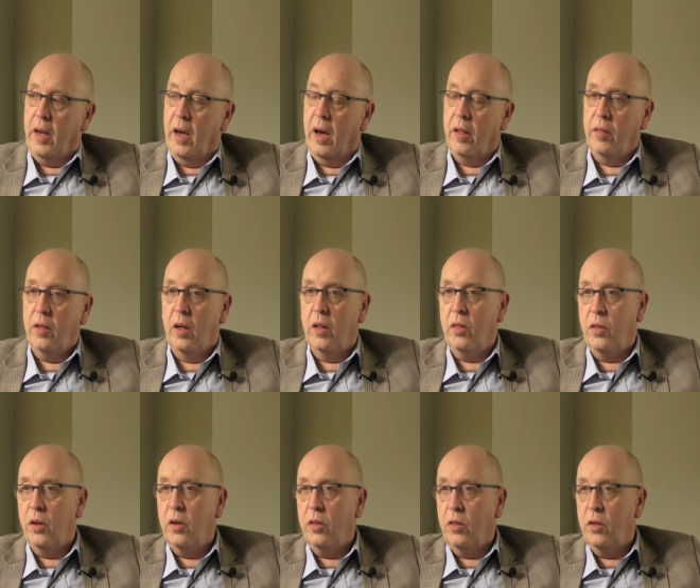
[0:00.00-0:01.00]
Yeah, and the
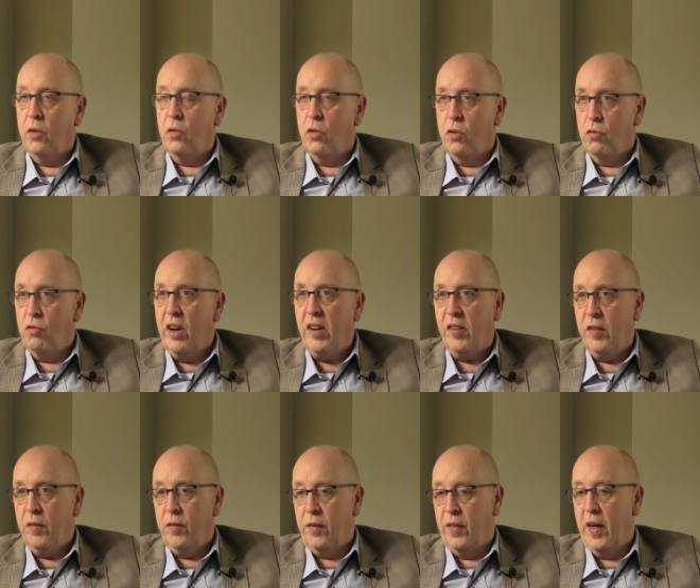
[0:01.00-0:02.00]
the, wow. the, the,
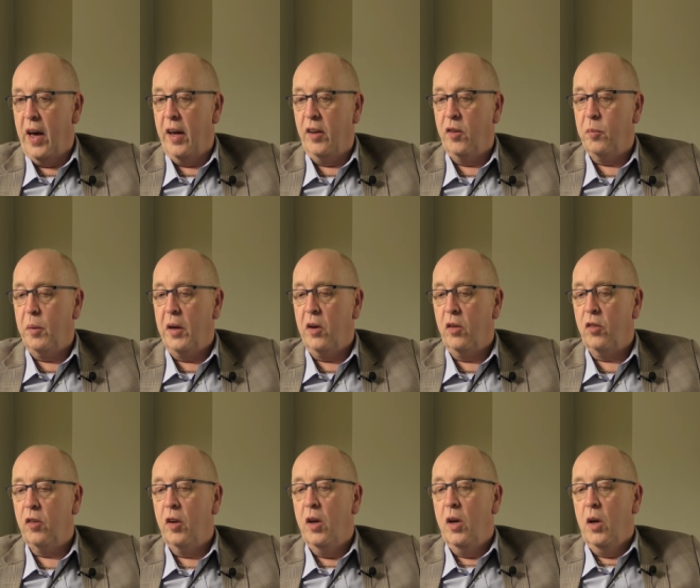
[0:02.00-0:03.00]
reason for that is because
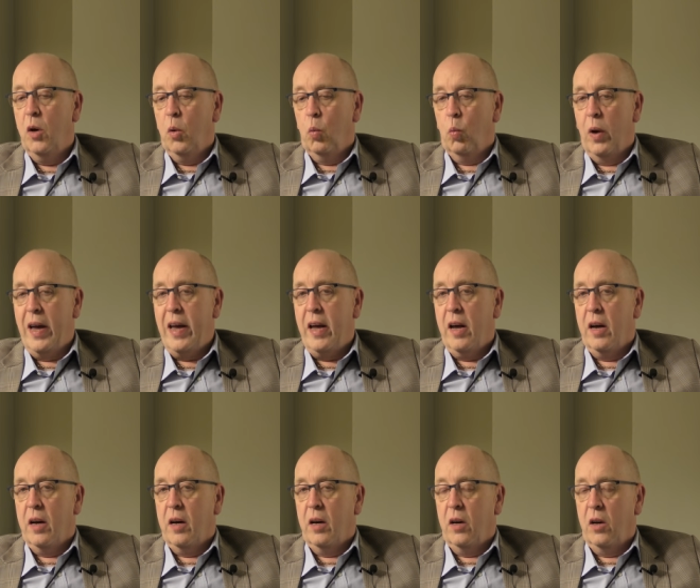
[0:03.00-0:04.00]
we,
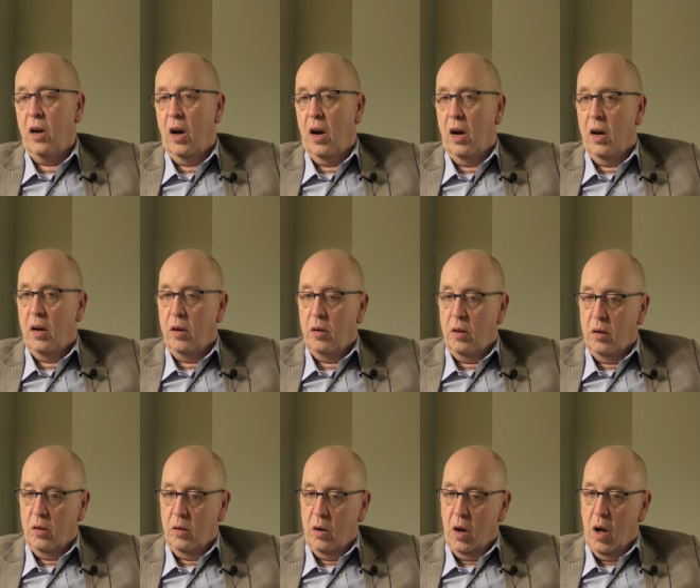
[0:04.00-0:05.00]
uh,
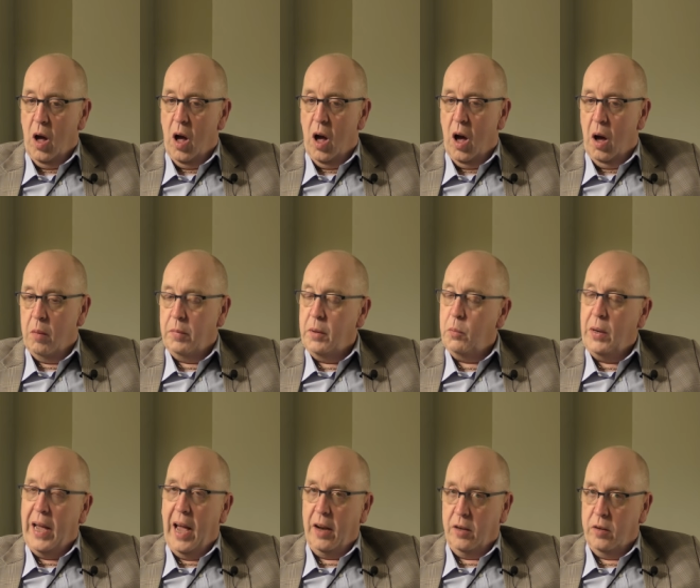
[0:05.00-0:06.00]
I mean, we
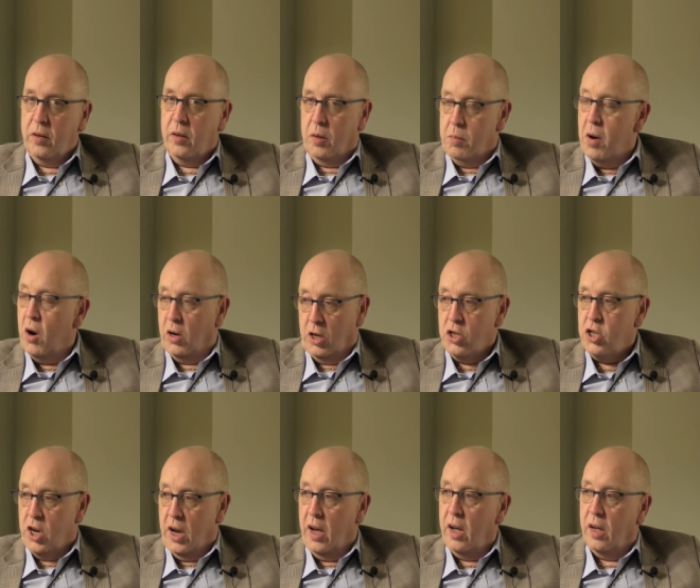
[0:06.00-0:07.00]
had the market
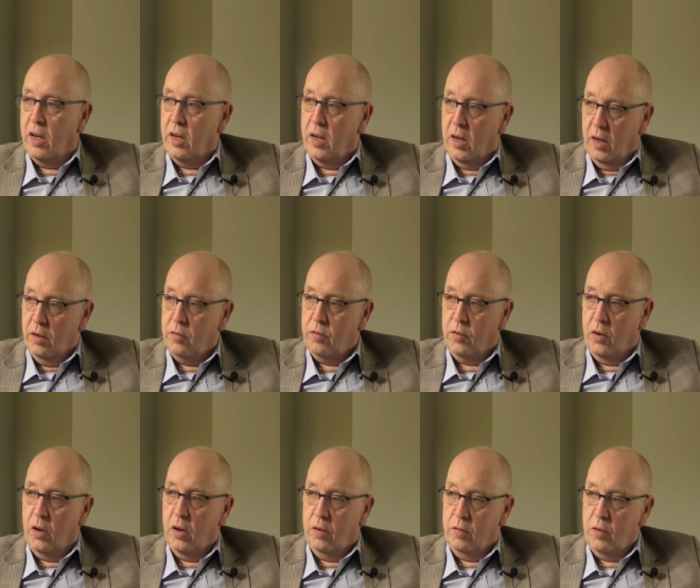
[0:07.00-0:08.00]
share of, mm -hmm.
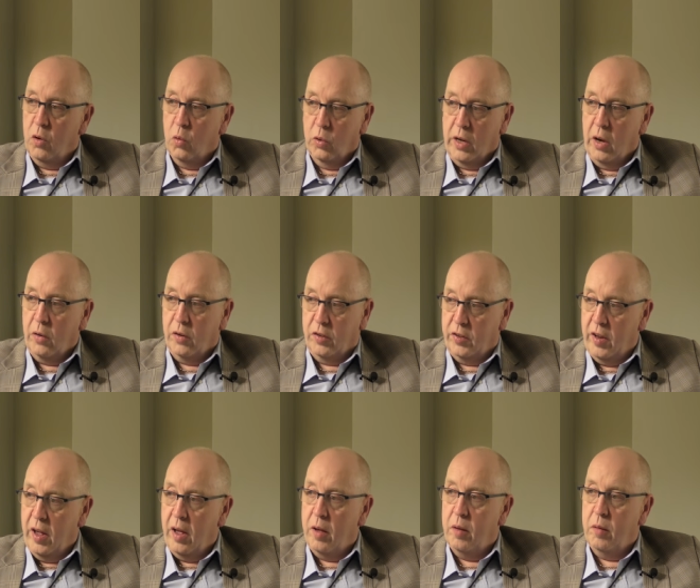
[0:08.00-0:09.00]
of audio
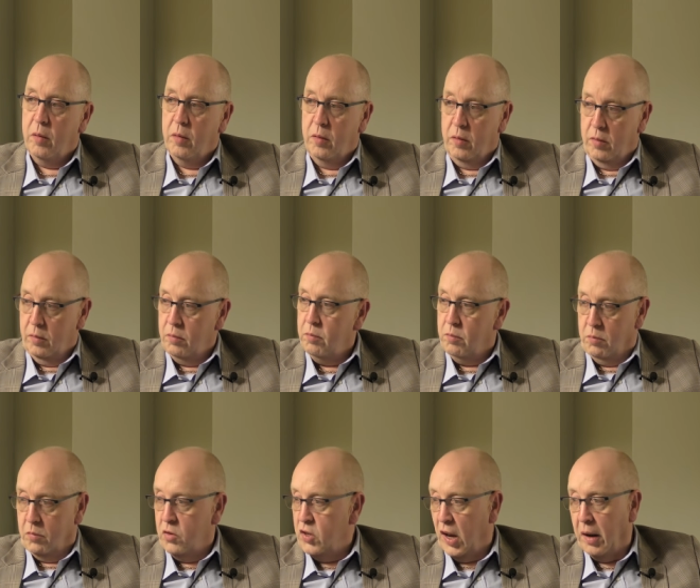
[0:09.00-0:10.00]
cassette
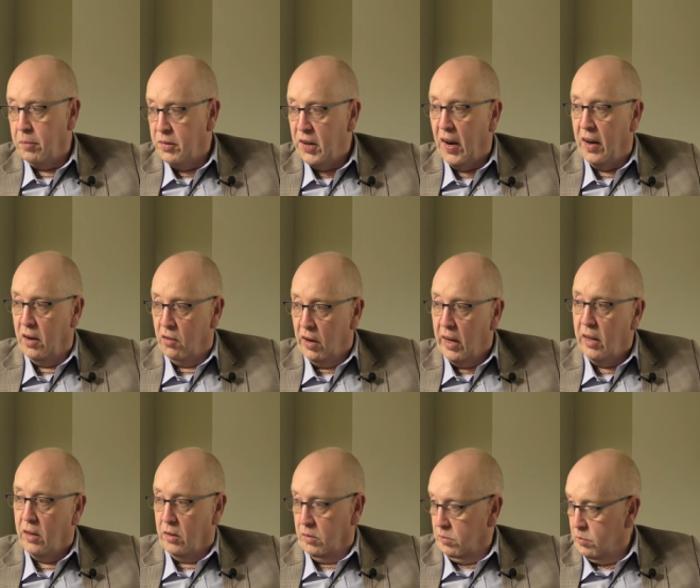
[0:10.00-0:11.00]
tape tailoring.
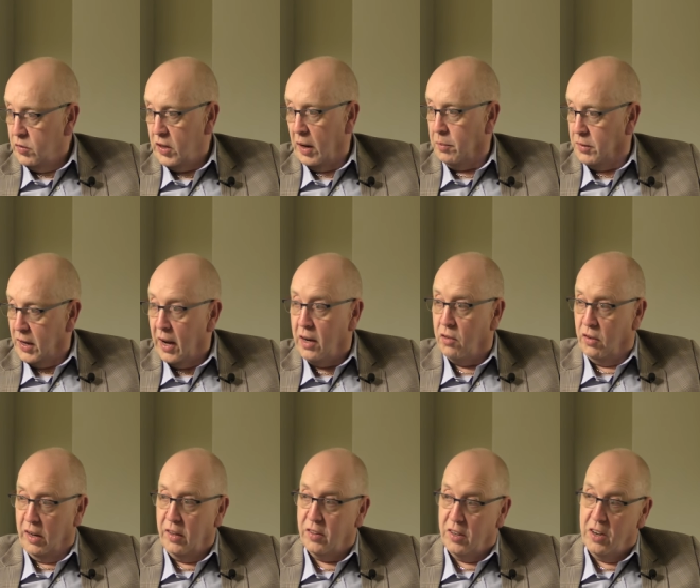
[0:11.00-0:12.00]
And tape
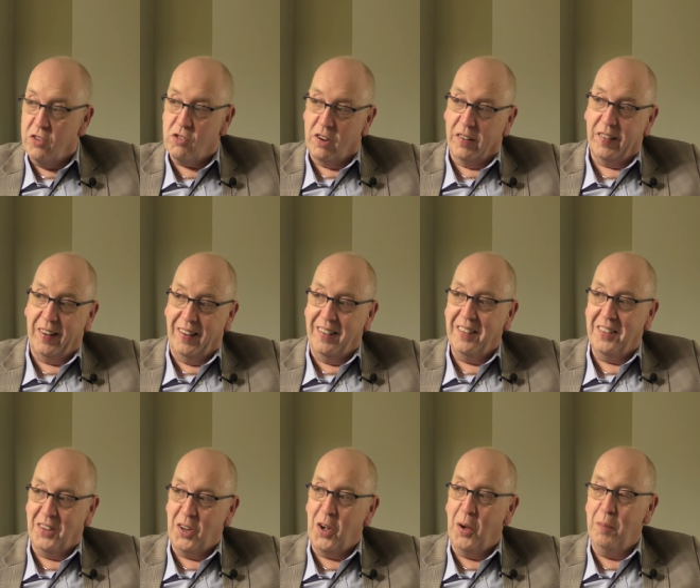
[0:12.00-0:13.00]
tailoring is an interesting
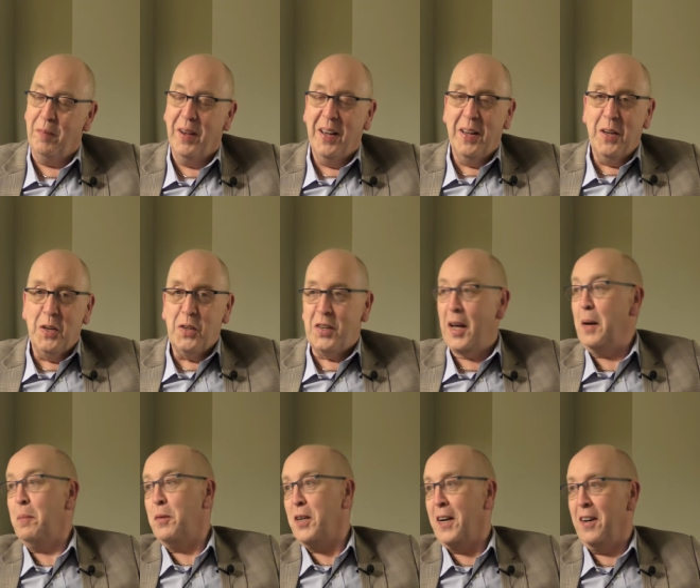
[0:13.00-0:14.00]
term,
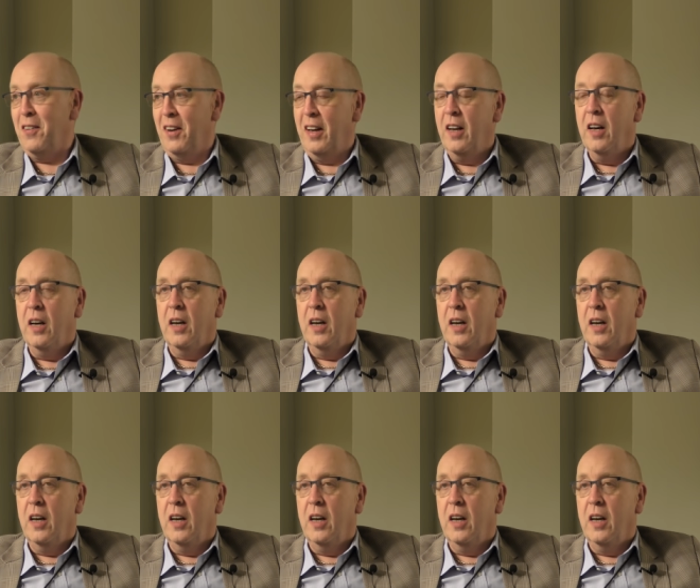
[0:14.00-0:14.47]
tape tailoring.